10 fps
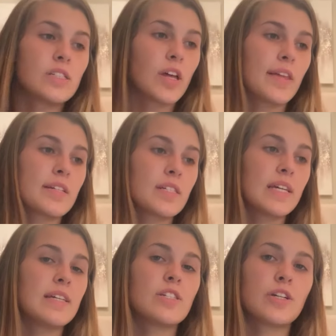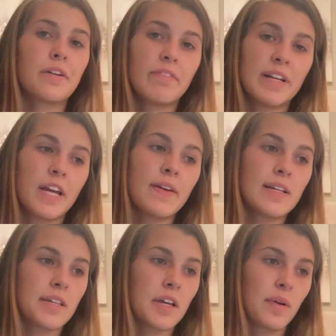So this is your video
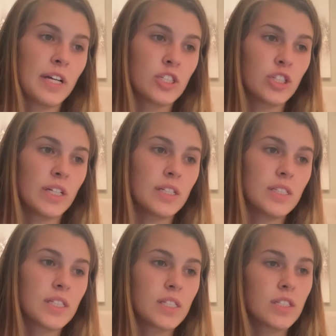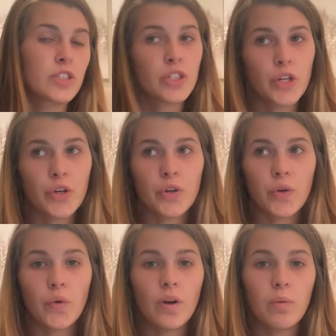essay questions
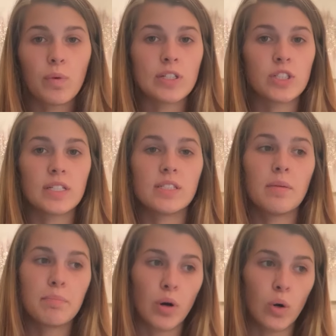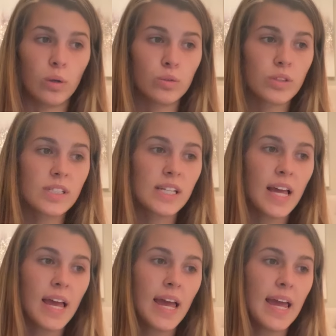two, which is the bones,
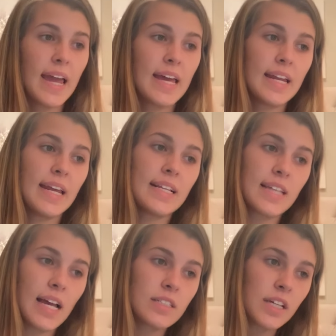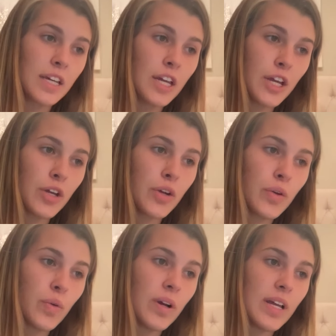and it's asking
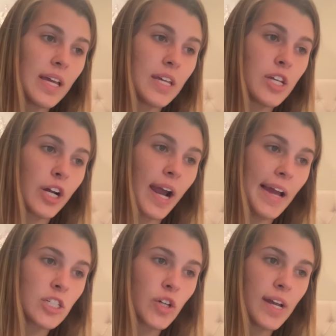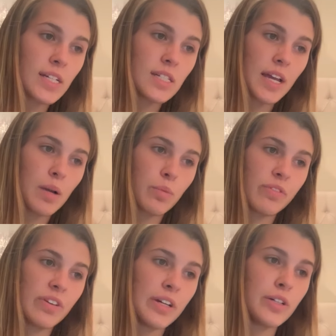you, your x-ray exam
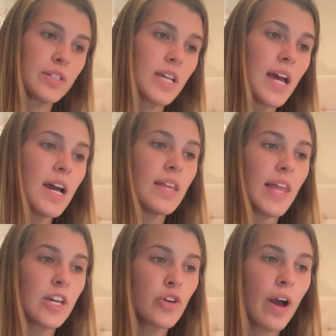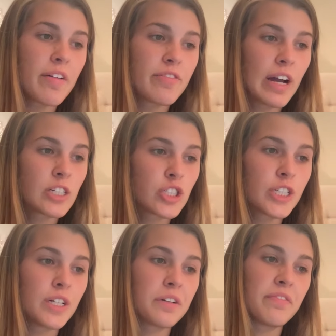reveals that you have
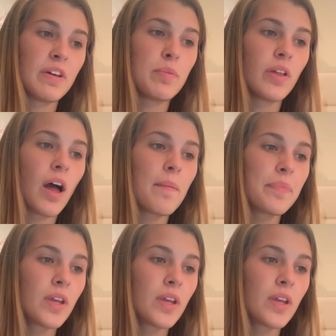fractured your fibula.